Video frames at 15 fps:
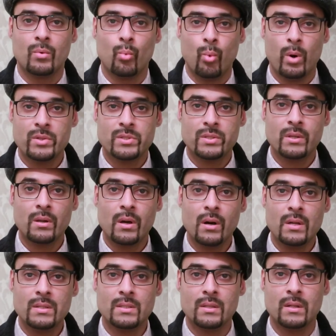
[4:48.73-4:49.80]
What's a
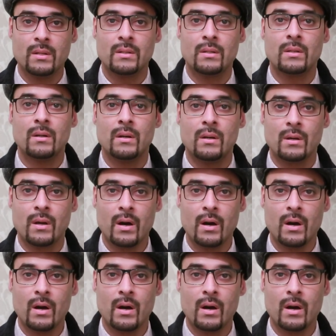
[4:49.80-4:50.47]
castle? A